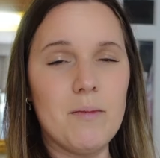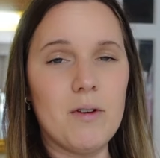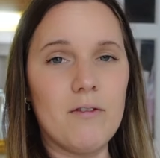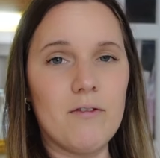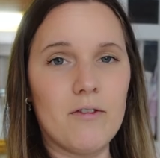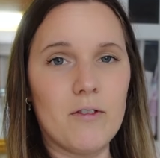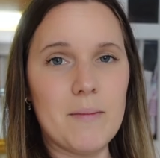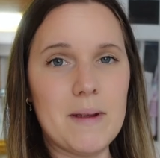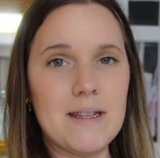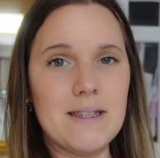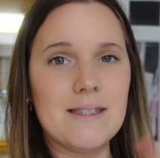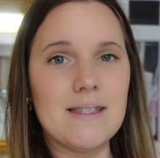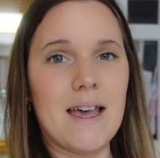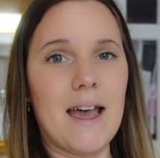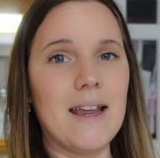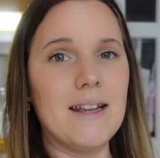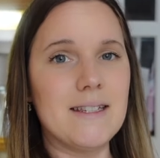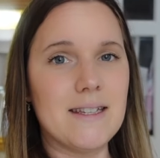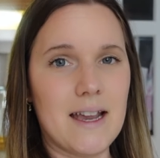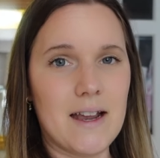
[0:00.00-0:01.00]
moved from
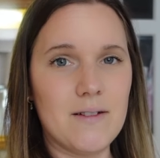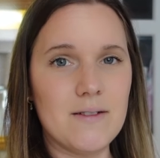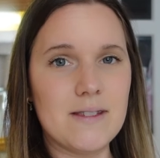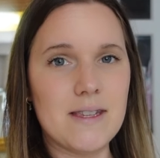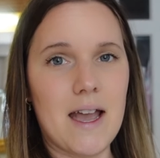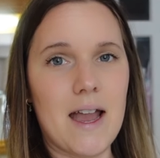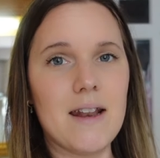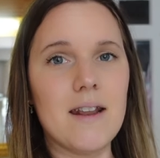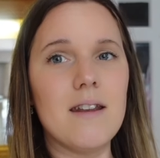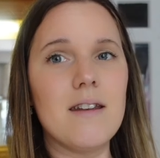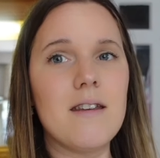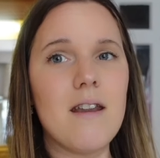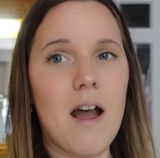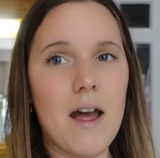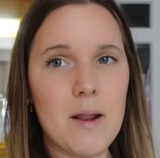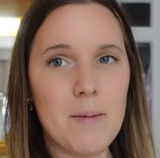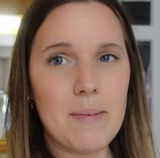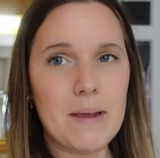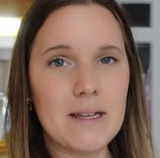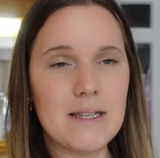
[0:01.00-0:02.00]
inside to outside.
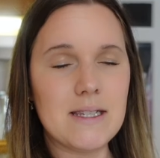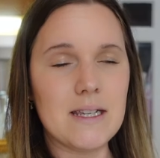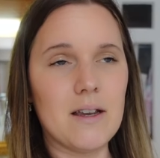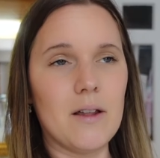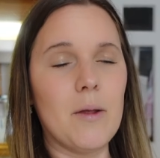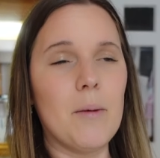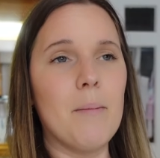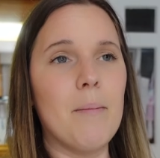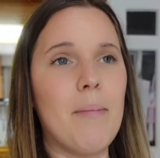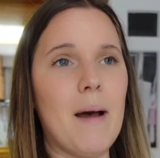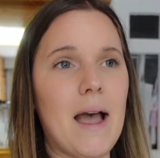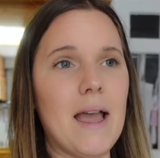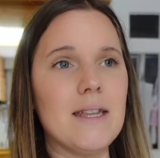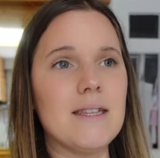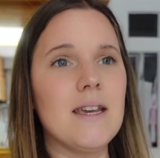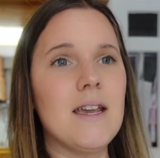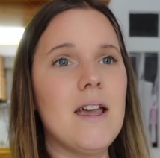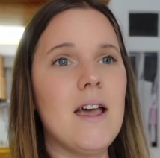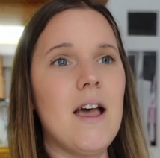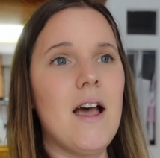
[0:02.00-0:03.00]
Not a big deal,
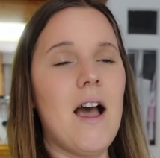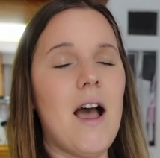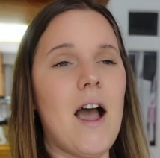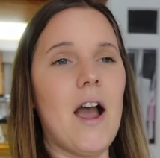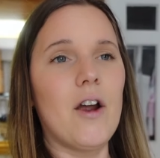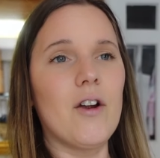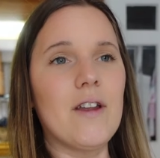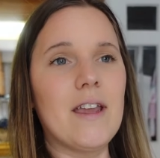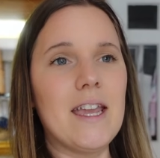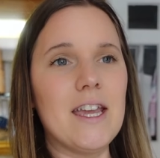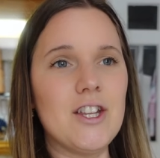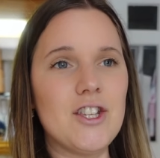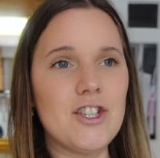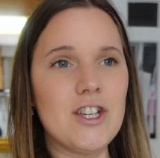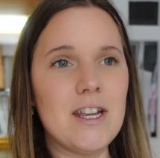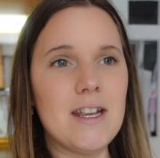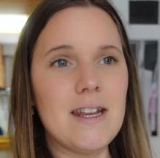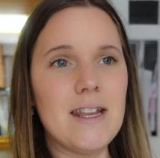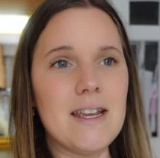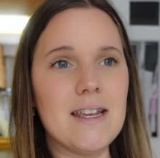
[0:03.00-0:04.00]
but our
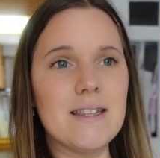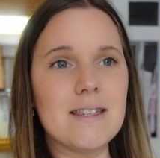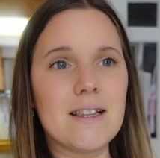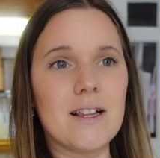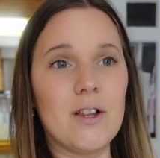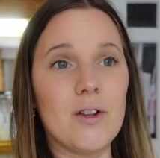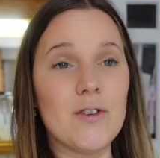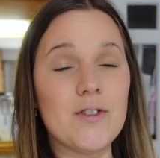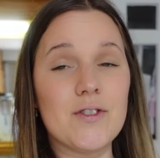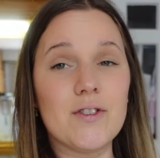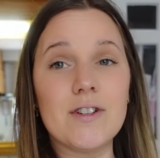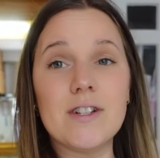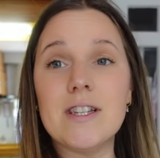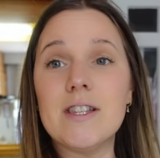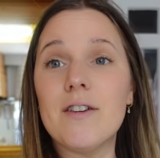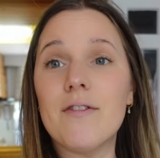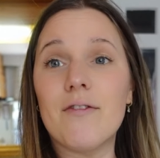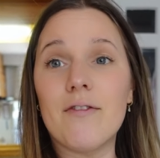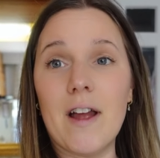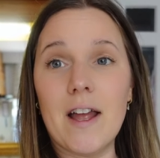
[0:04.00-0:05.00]
kitchen is closer to
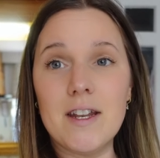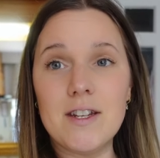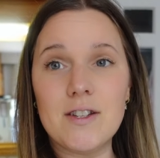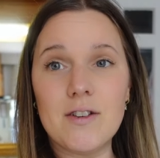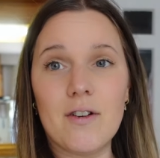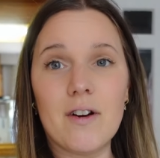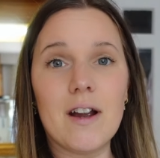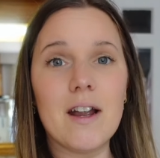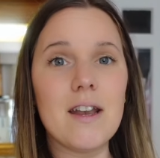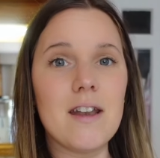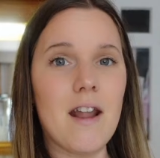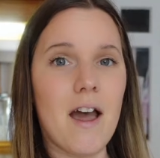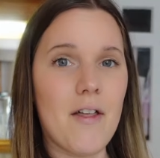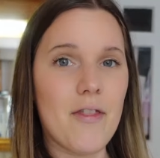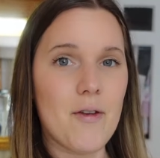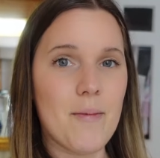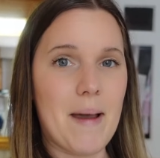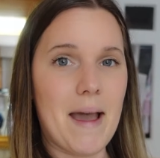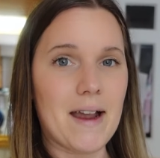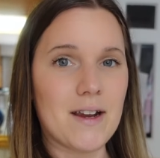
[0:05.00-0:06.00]
the front door,
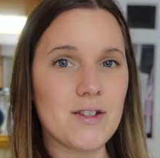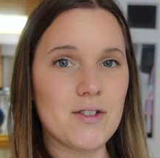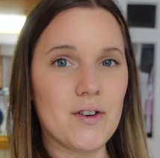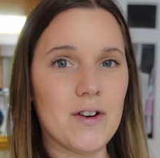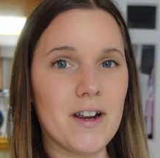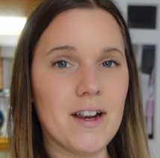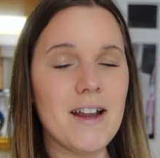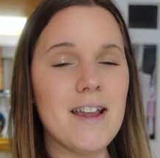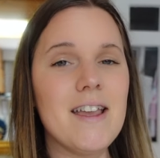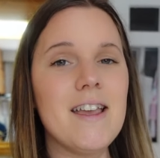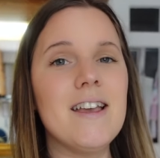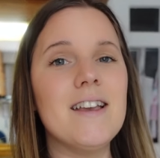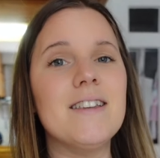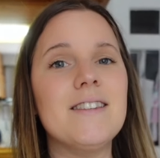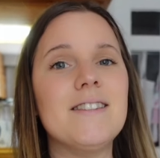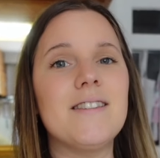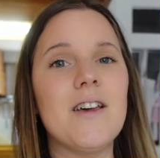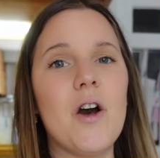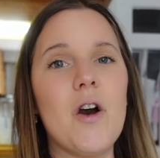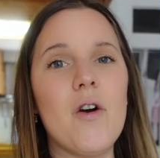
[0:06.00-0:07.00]
not the back door.
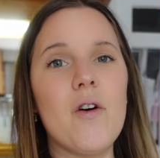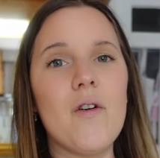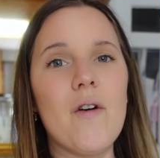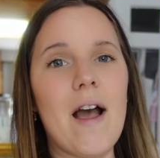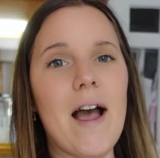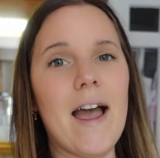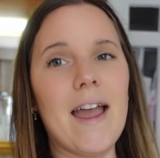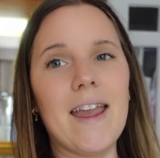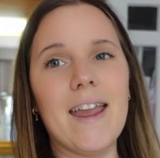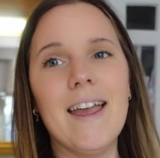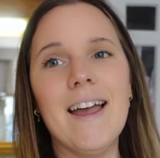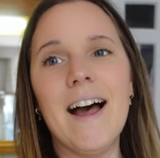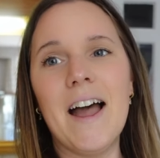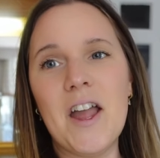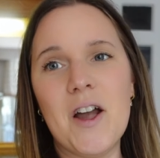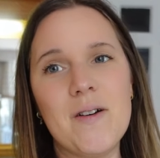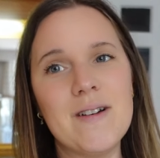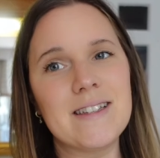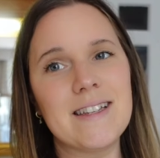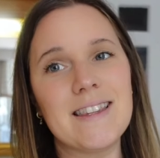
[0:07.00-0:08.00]
So I, I
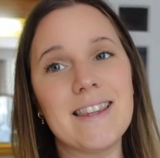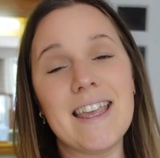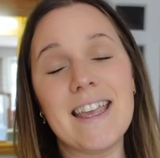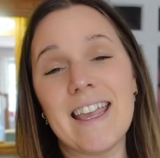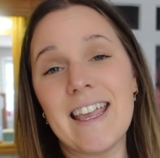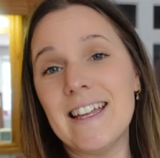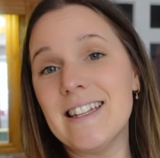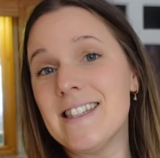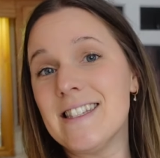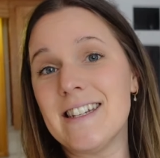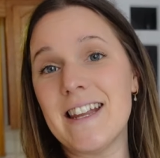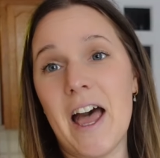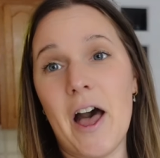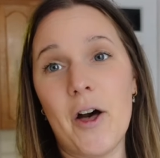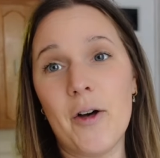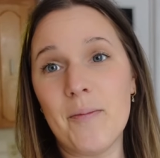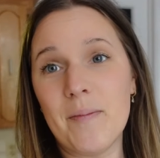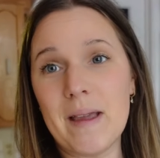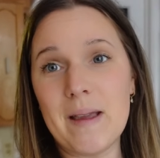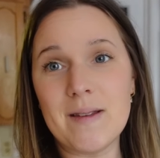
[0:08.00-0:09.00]
always get the kids to
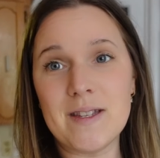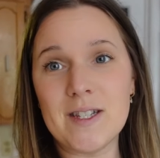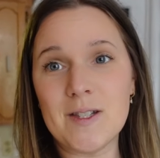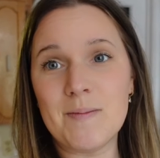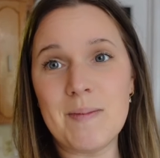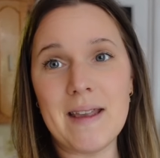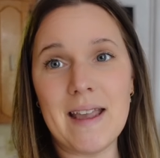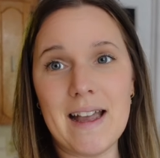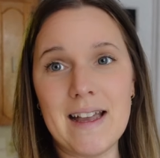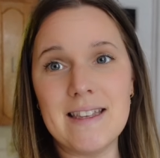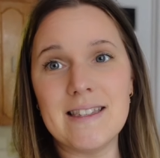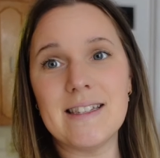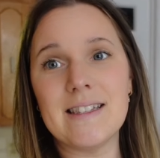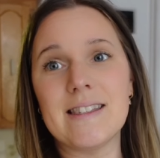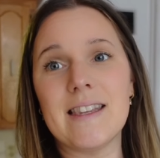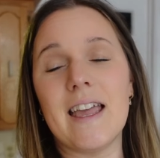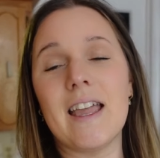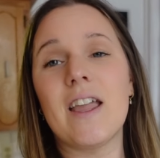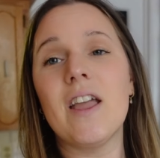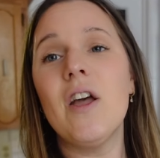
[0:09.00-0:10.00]
help me just because
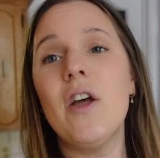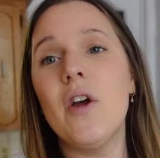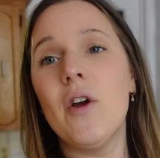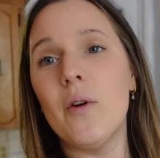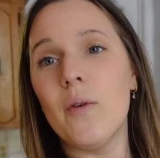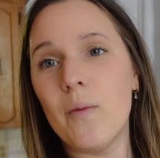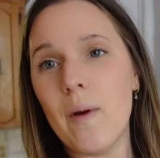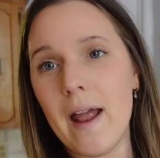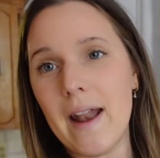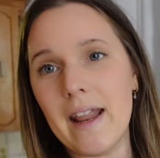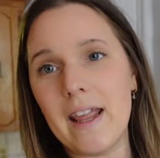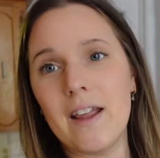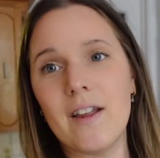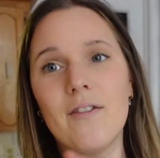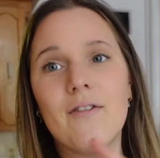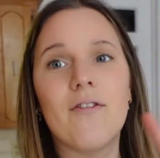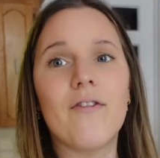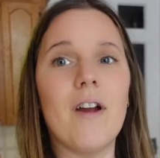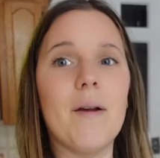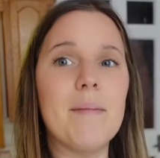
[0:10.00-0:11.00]
it's like running
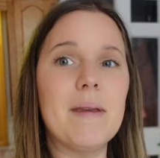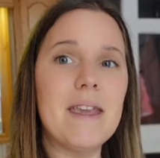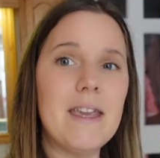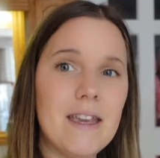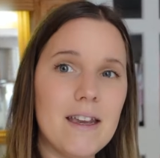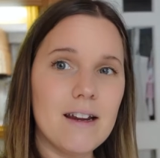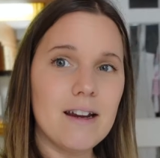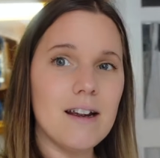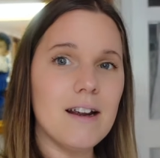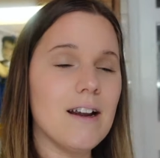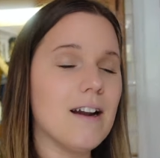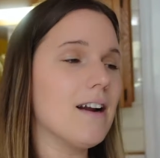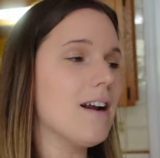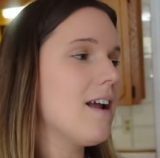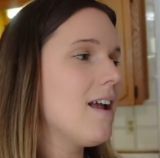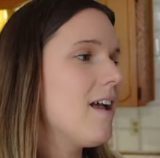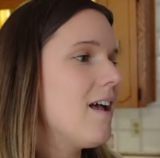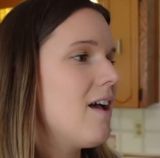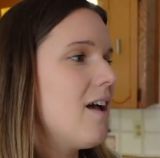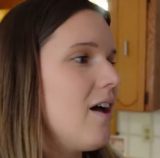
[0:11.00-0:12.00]
from here
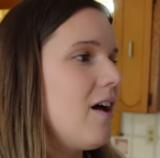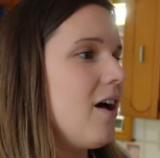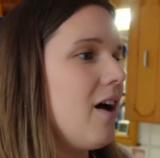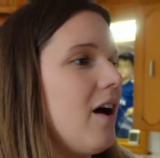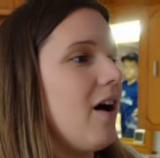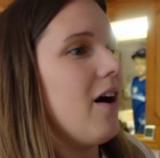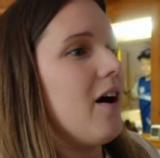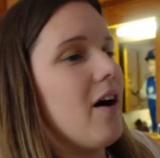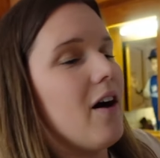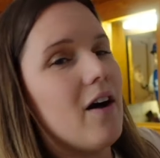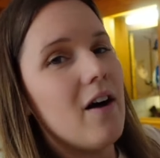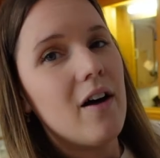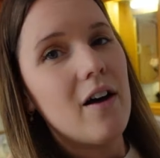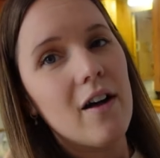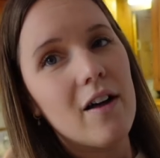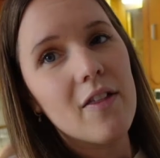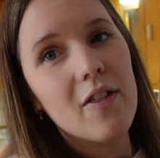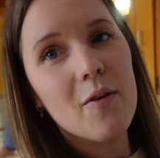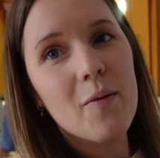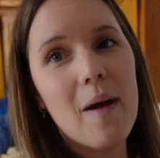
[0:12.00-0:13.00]

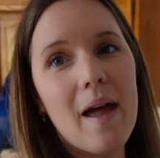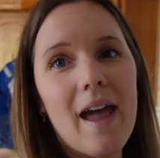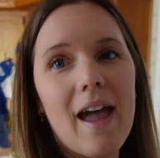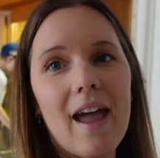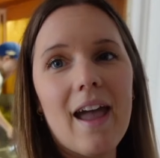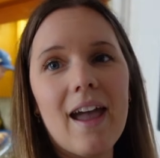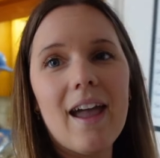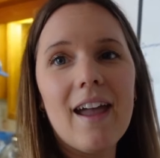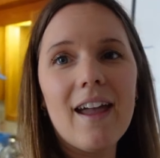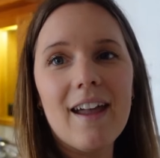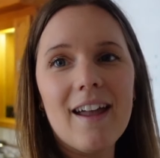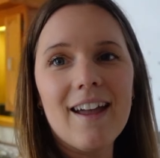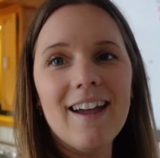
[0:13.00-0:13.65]
all the way.